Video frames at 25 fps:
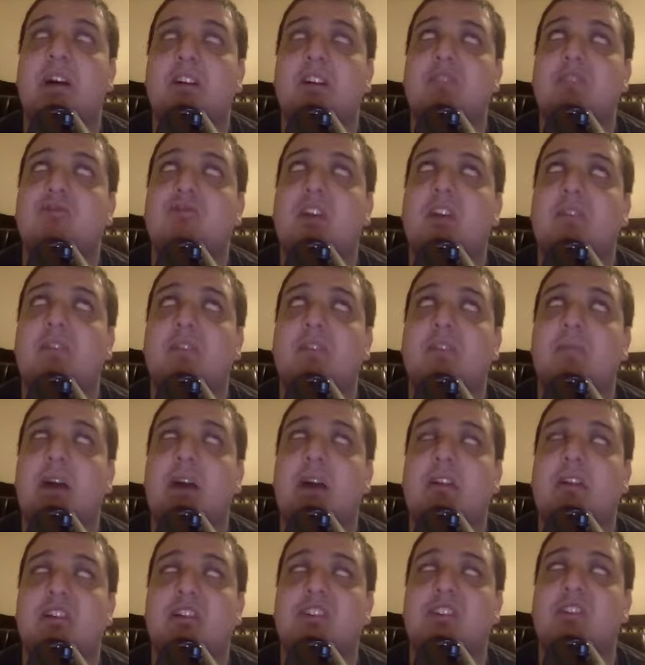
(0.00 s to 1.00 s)
Trevor Bauer
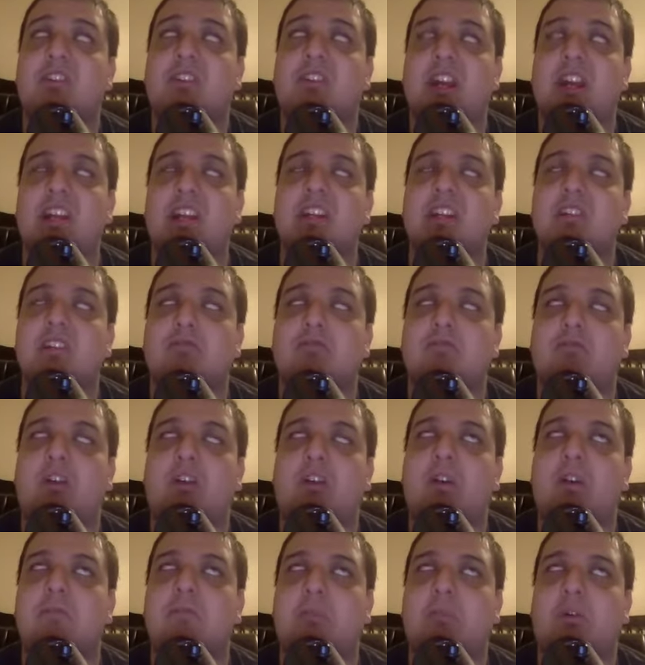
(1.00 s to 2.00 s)
is still getting his
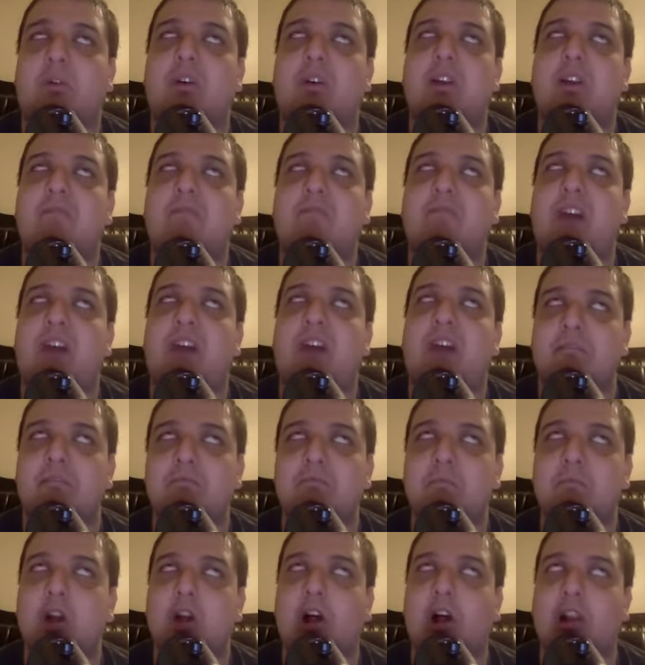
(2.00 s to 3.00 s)
one point five
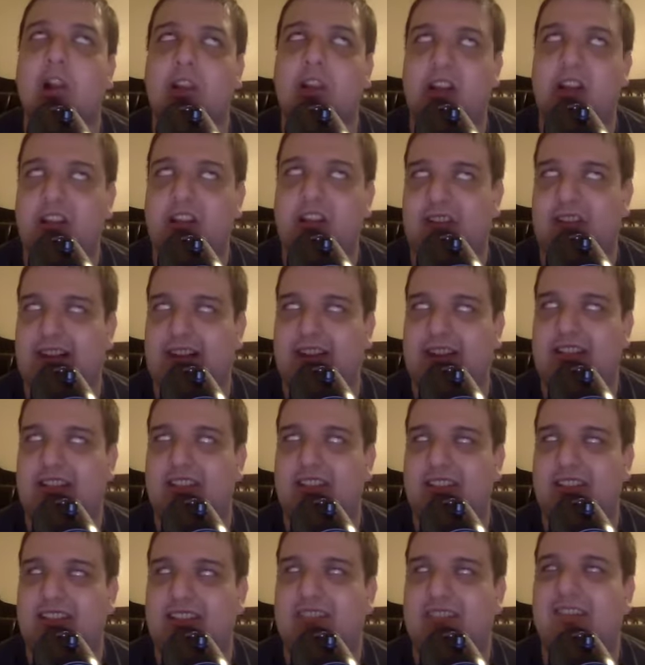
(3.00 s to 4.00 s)
million dollars a
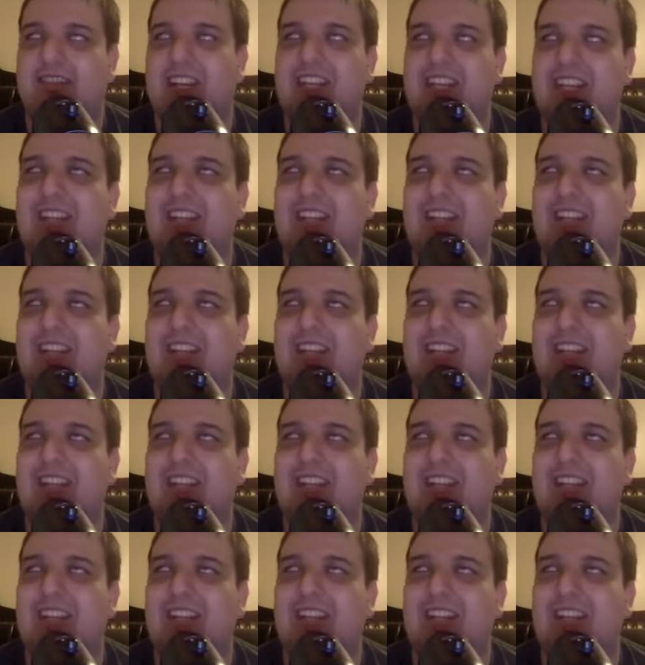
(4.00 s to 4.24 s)
week.